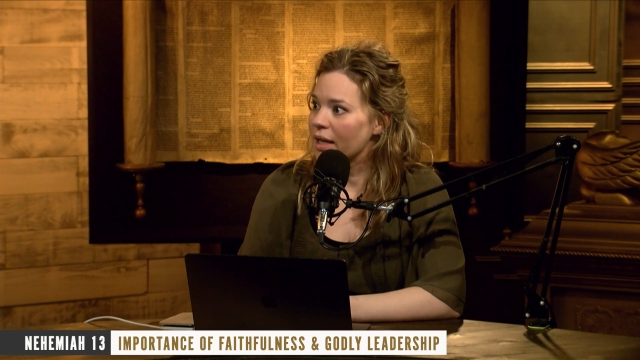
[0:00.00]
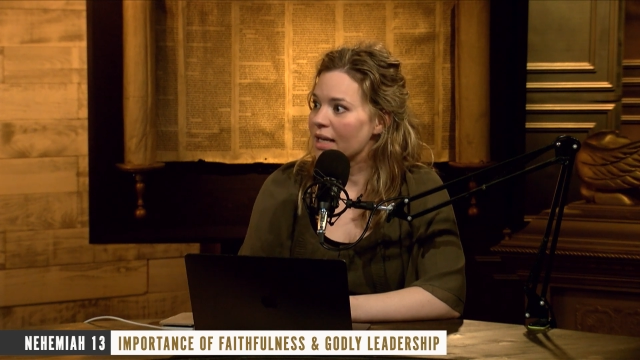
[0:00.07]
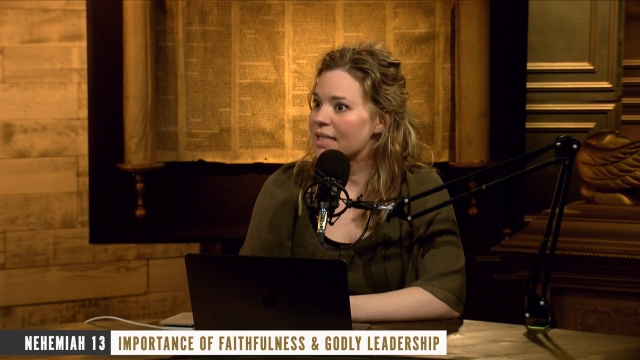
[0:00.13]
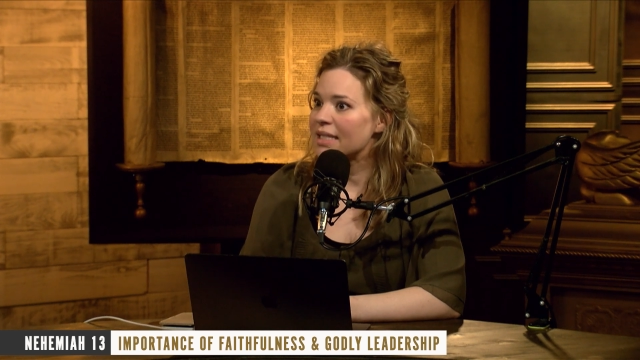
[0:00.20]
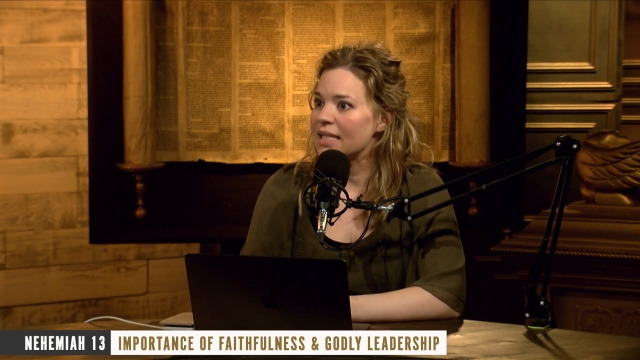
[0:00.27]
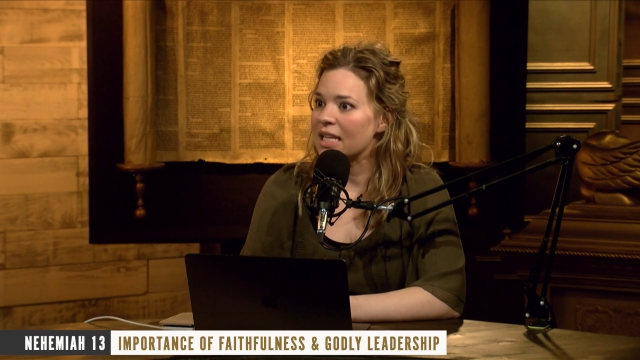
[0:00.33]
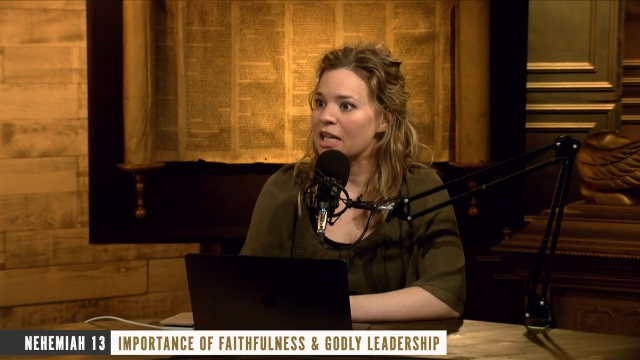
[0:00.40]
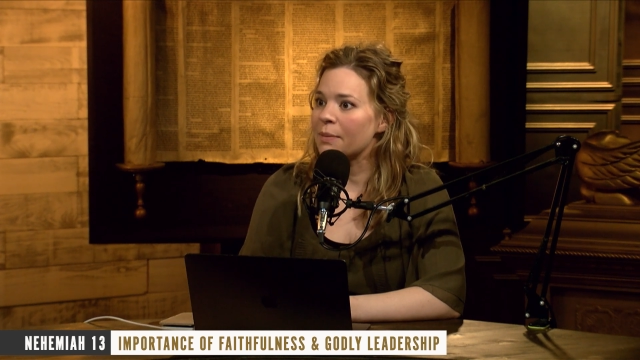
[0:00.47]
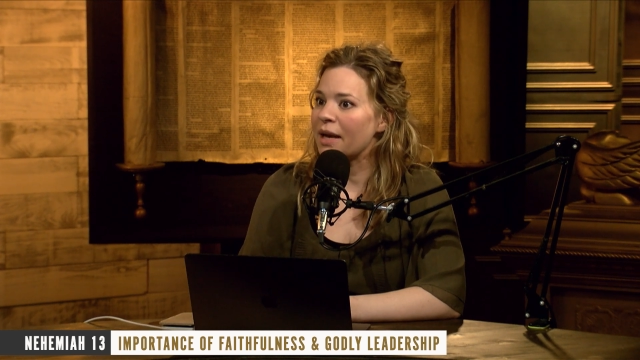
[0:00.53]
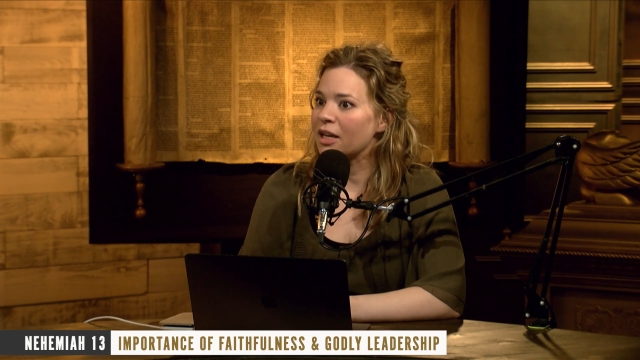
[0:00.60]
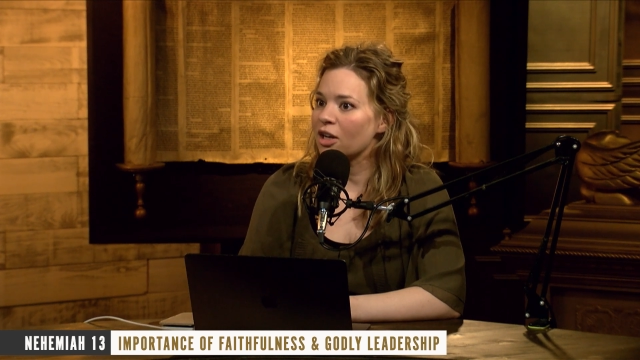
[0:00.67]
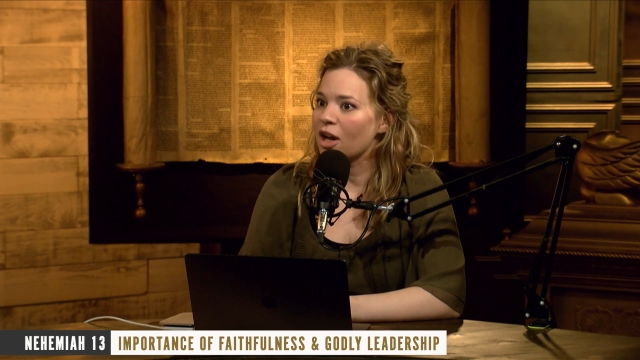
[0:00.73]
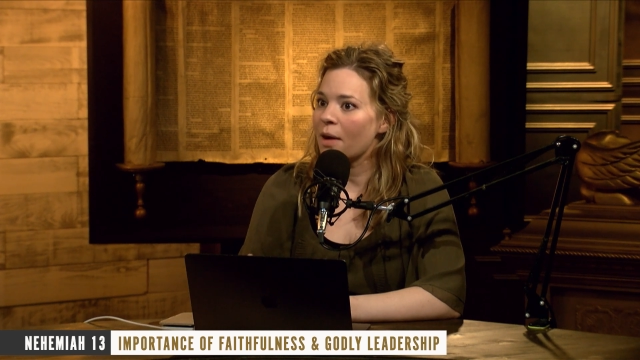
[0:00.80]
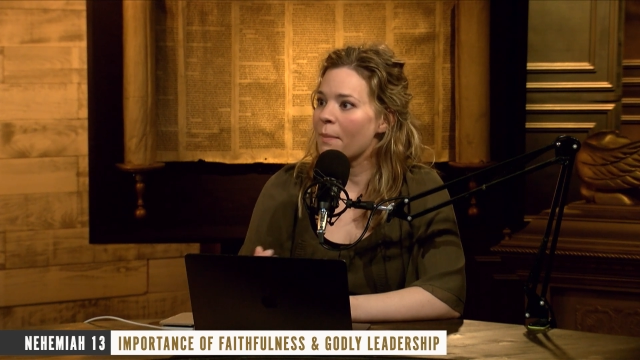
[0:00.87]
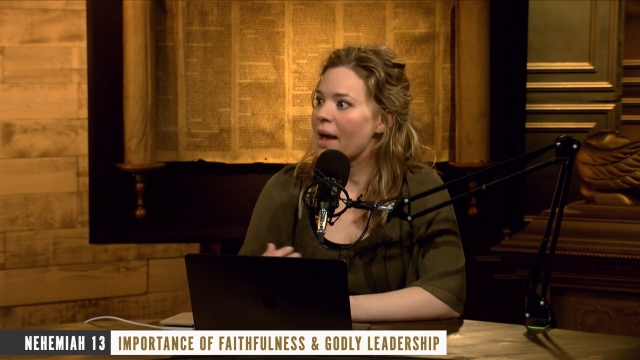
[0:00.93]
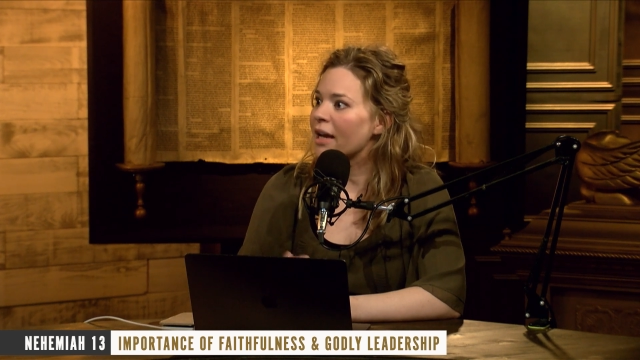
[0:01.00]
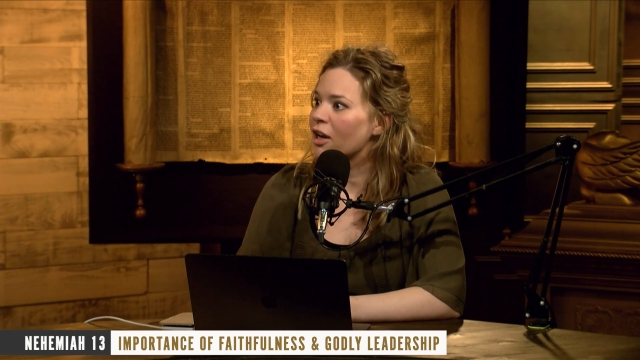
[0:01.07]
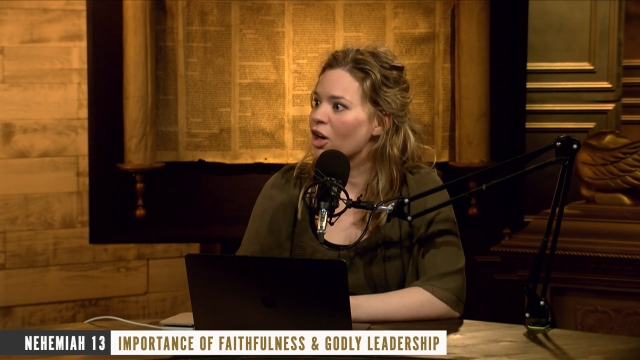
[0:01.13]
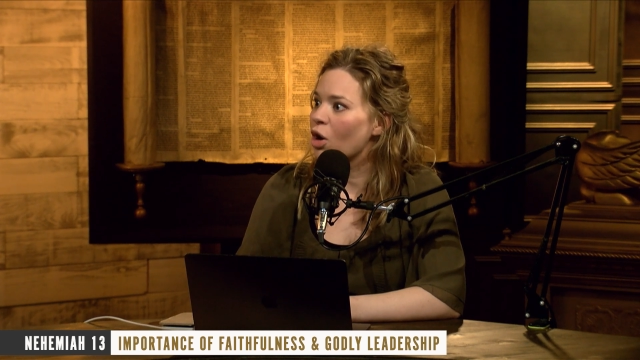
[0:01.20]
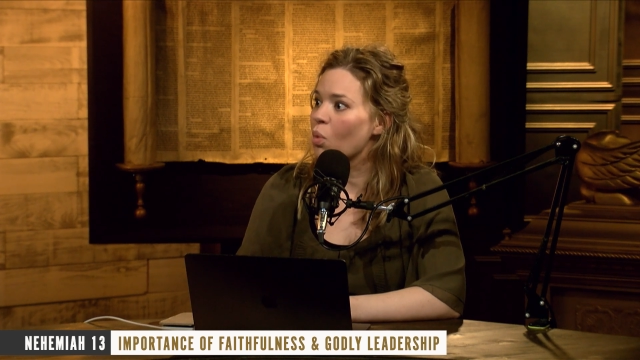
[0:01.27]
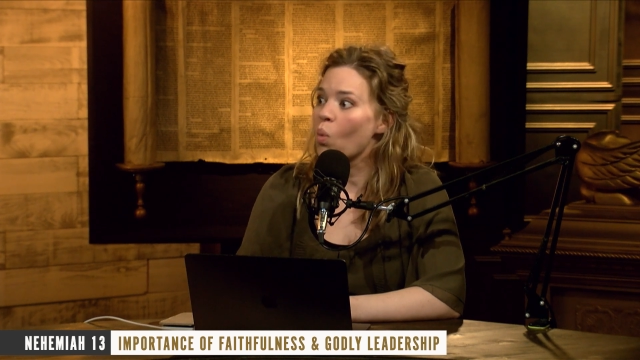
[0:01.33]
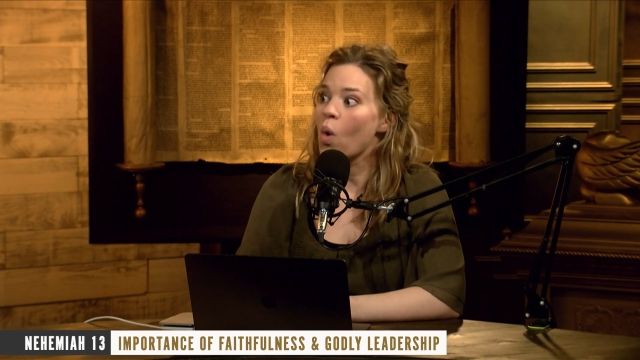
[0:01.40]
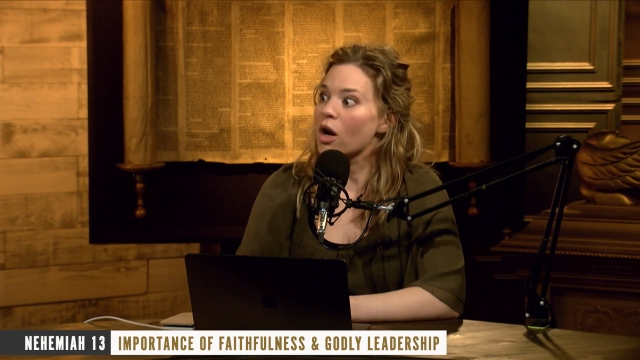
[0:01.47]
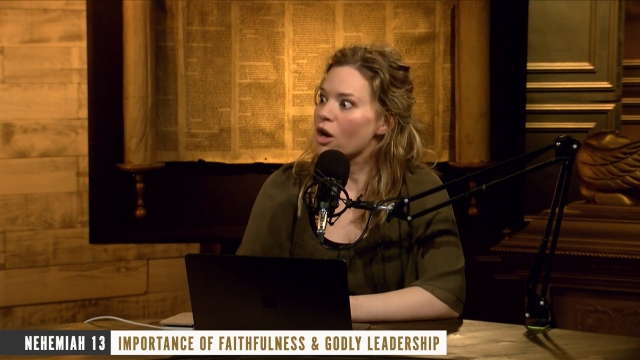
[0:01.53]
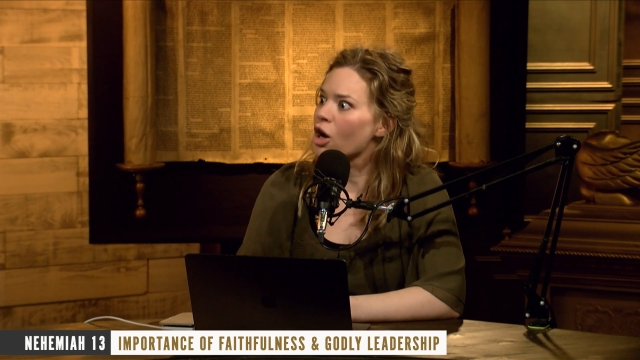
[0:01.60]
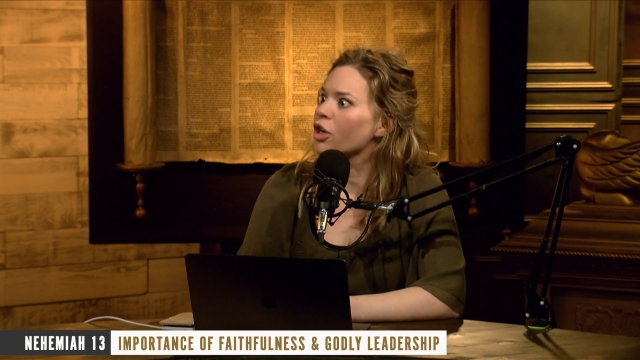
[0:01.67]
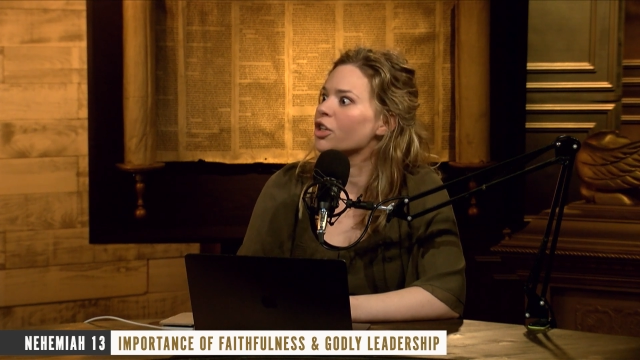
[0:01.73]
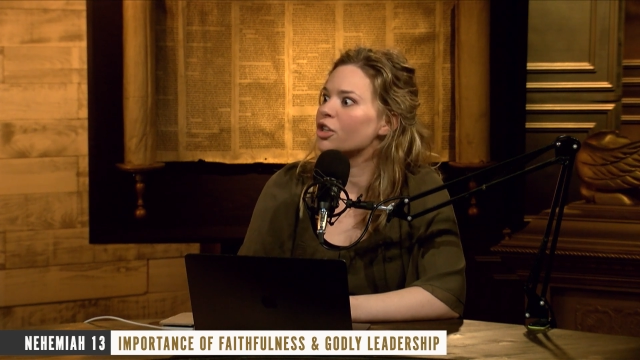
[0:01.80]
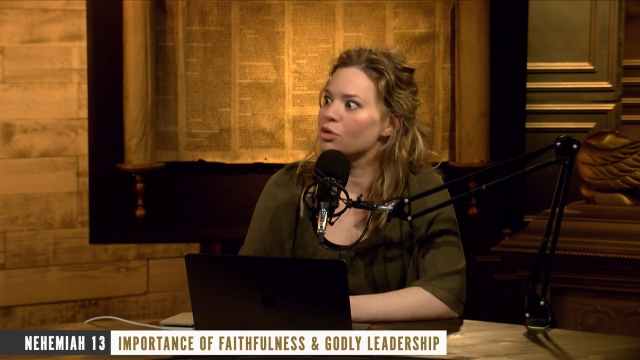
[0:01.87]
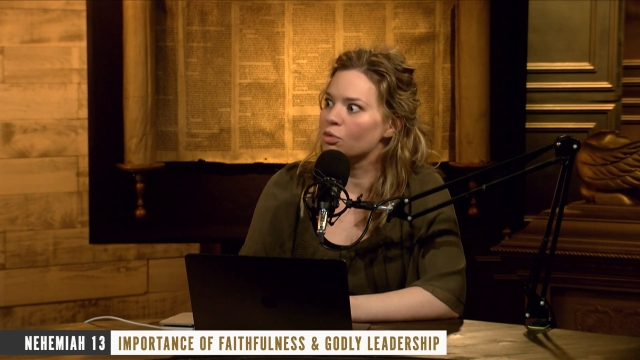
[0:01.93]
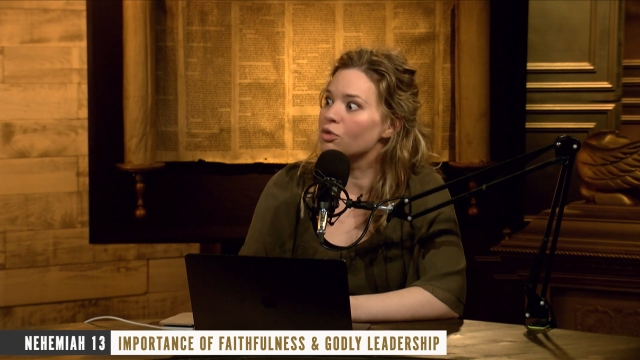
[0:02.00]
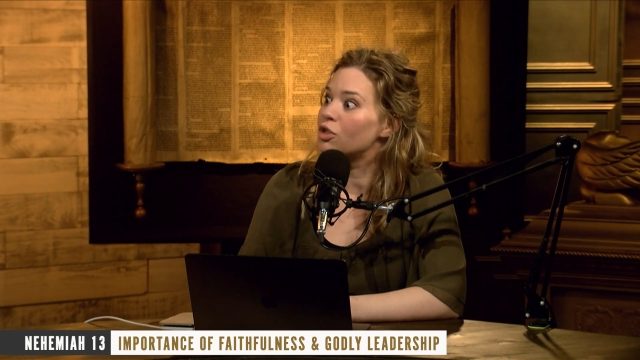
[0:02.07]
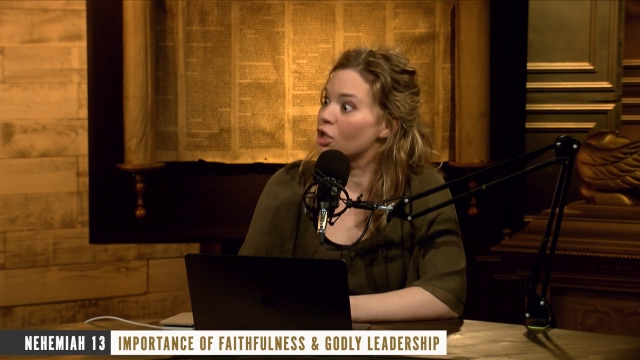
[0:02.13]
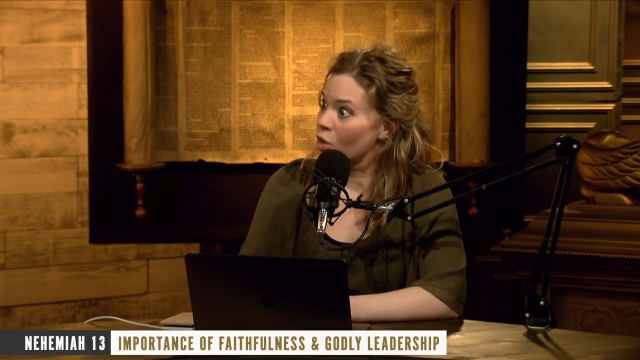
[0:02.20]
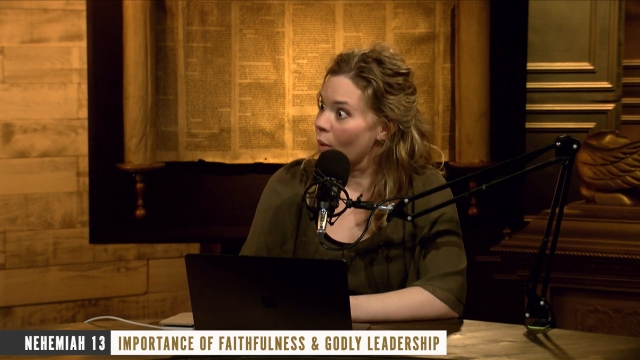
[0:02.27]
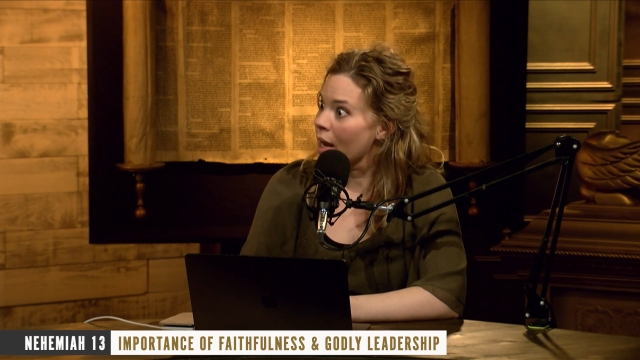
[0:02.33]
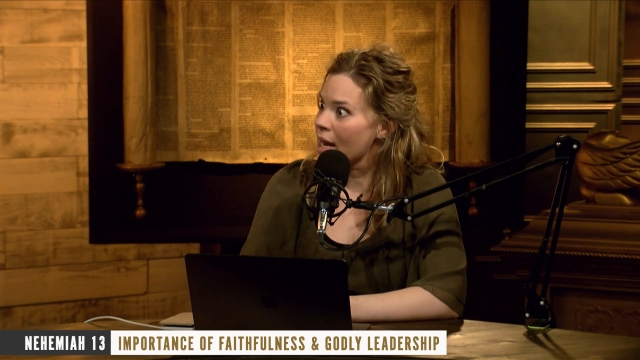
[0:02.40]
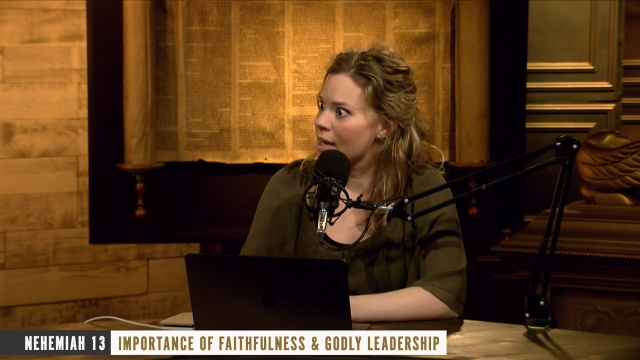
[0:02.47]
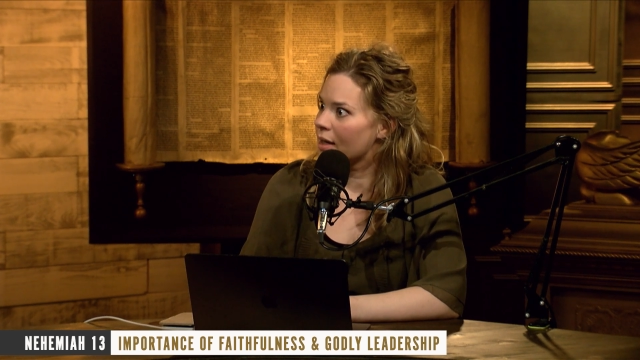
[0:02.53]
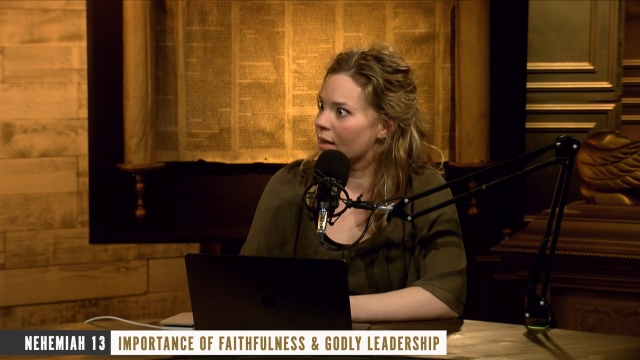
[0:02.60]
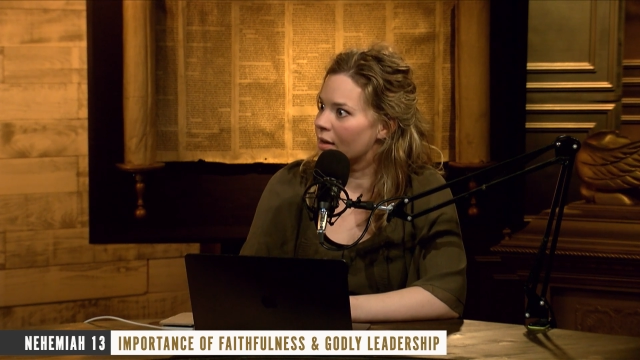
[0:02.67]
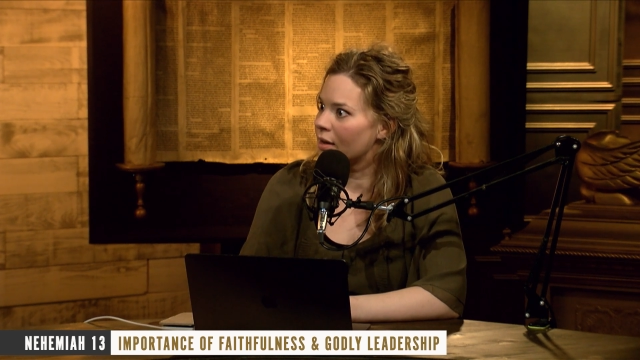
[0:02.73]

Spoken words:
because Nehemiah could come back and go, what are you doing?